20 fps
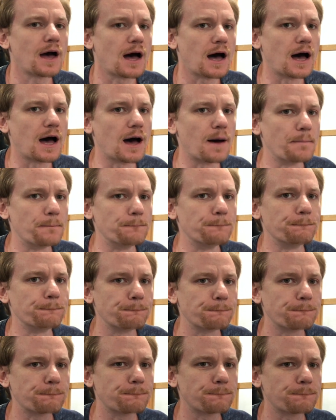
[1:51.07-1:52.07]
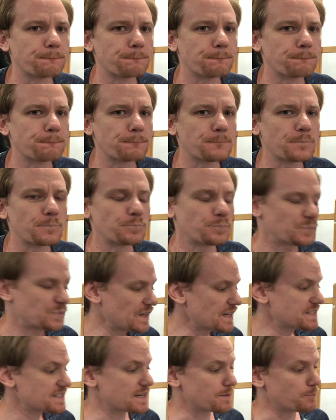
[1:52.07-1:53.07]

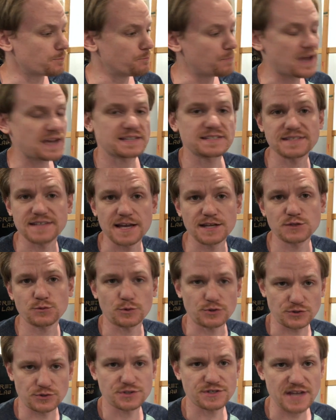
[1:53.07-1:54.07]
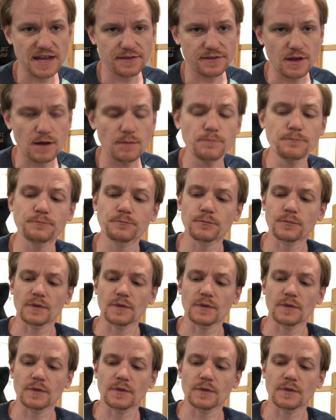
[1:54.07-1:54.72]
Things that make sense once you say them.